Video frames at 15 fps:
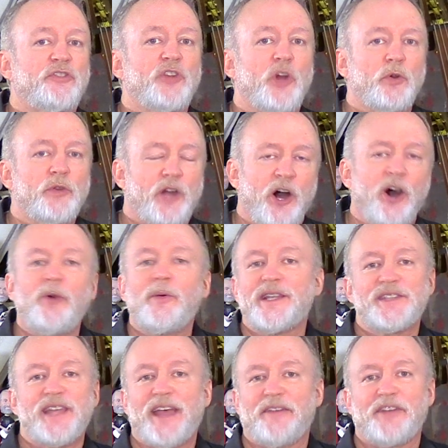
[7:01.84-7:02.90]
don't
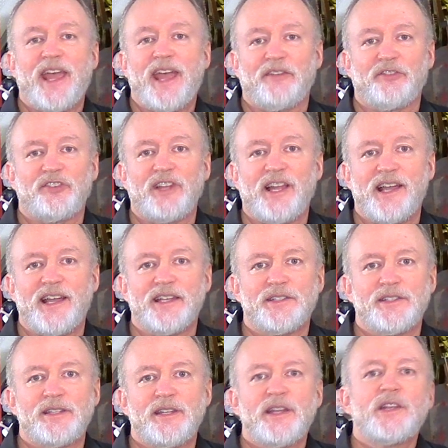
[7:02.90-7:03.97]
always have to have
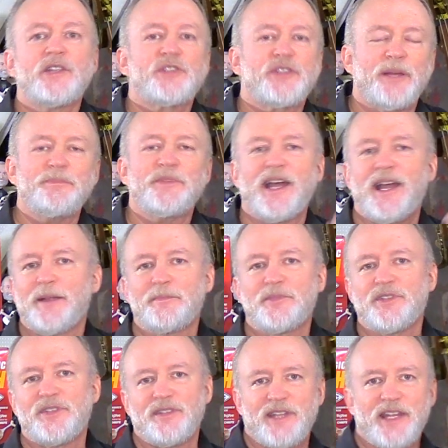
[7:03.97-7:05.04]
slides.
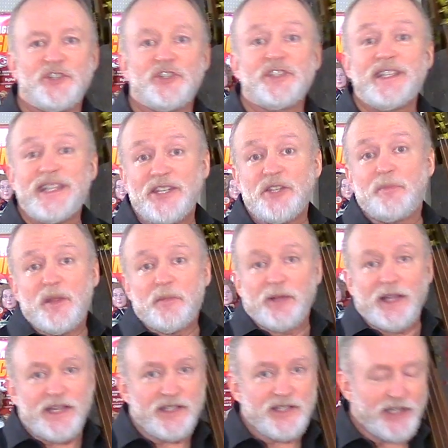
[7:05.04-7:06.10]
Sometimes they just need to be
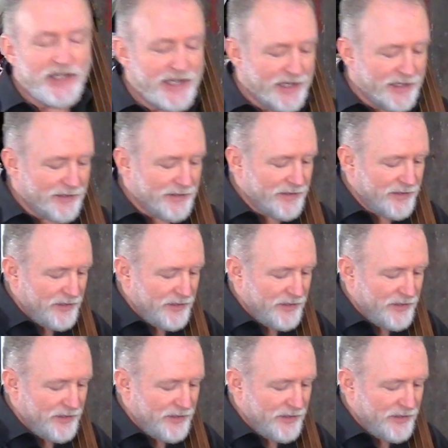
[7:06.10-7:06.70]
played clean.